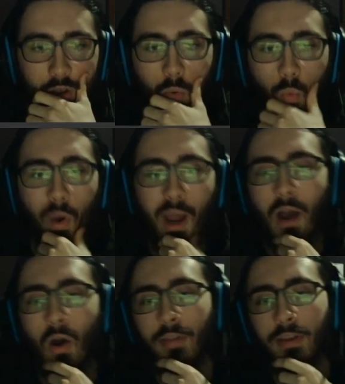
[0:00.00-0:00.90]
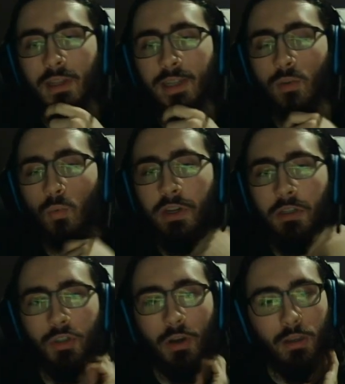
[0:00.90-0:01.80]
Wow, I think that's a weird
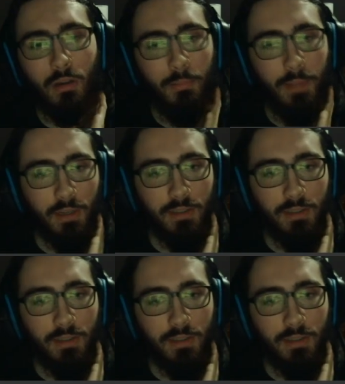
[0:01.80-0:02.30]
Draco to make,